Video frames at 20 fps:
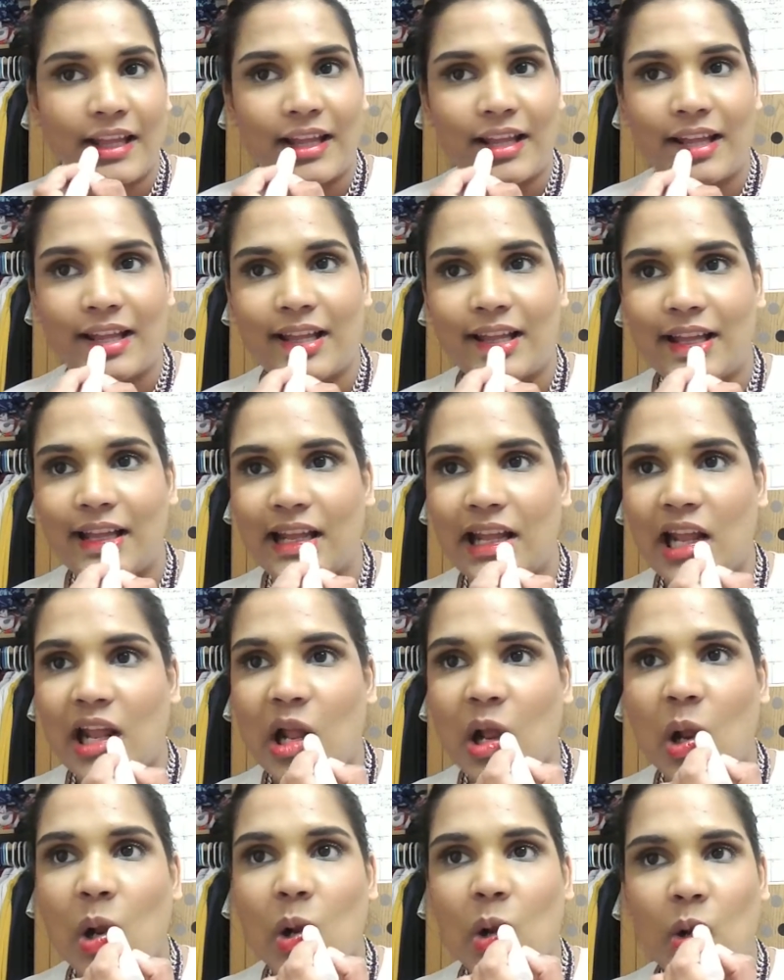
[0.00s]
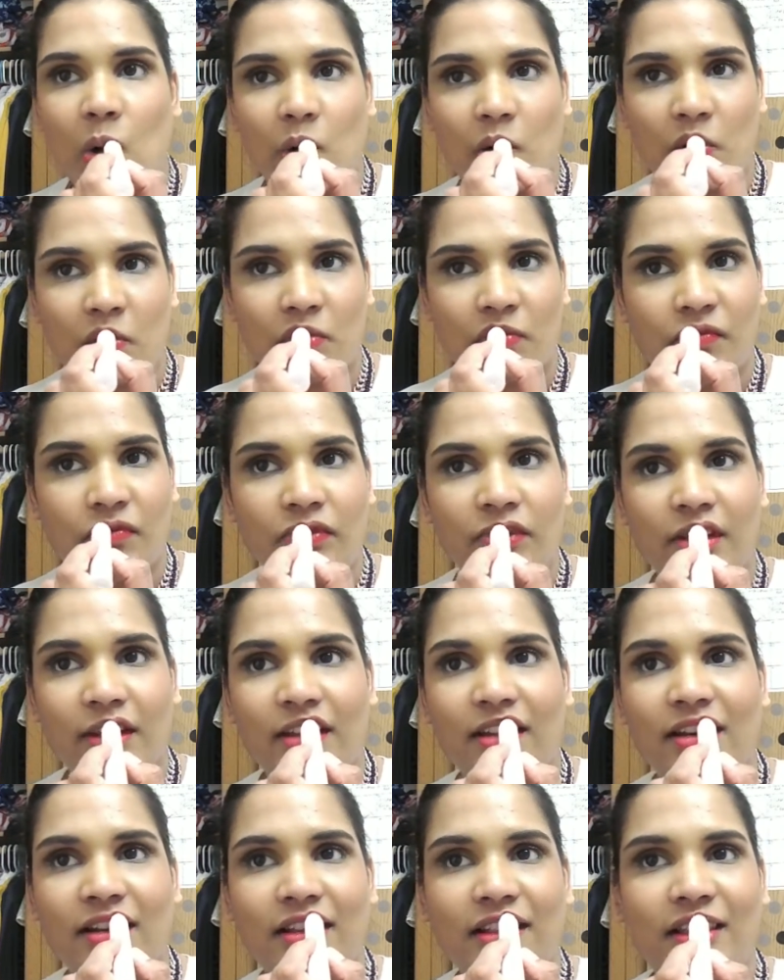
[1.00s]
Um,
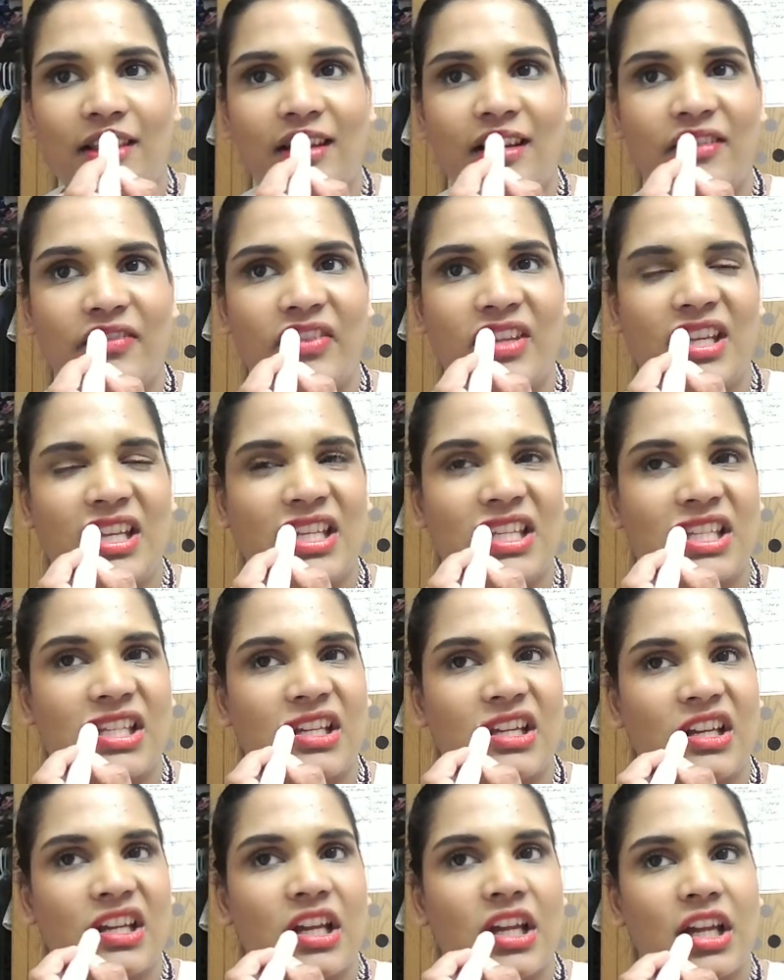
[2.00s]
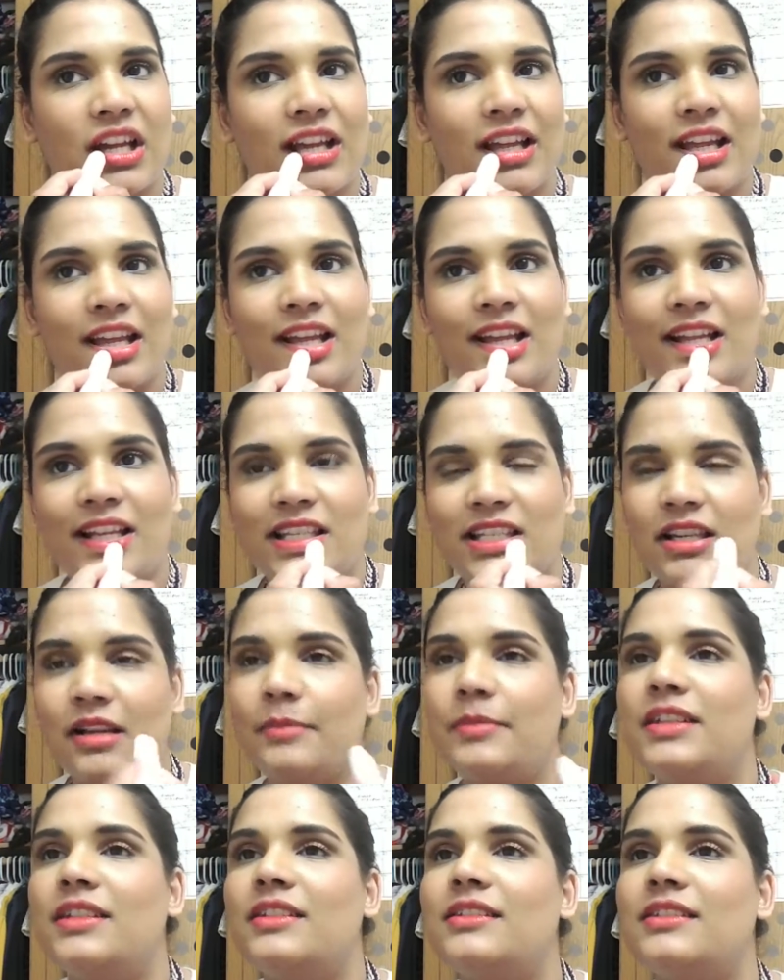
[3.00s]
and I love these like
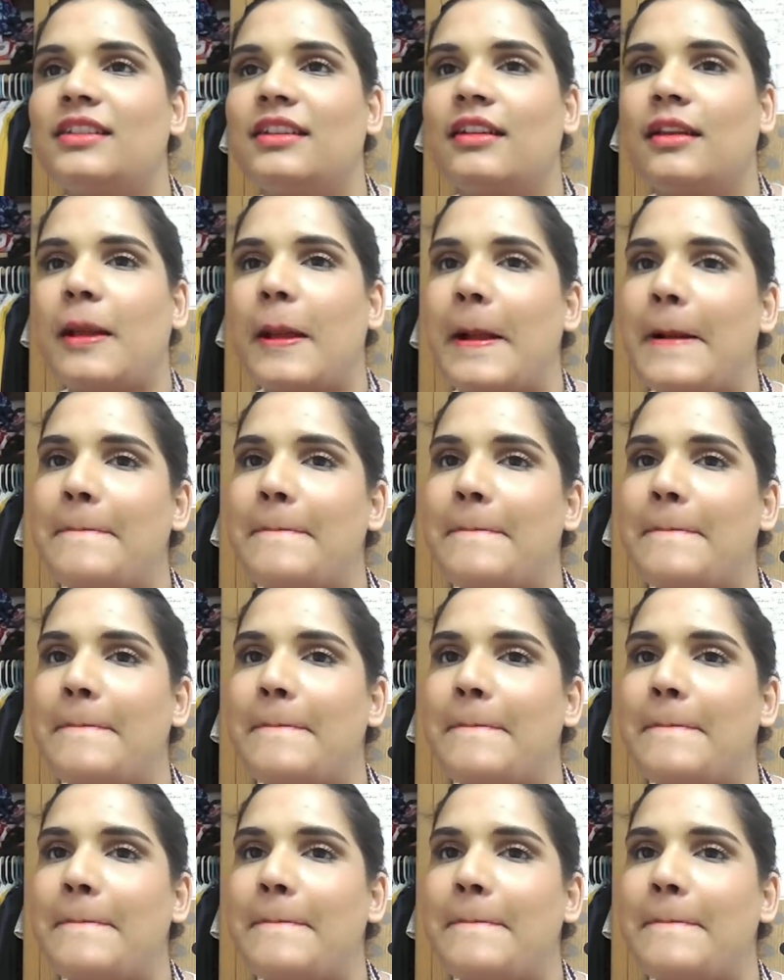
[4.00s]
chubby stick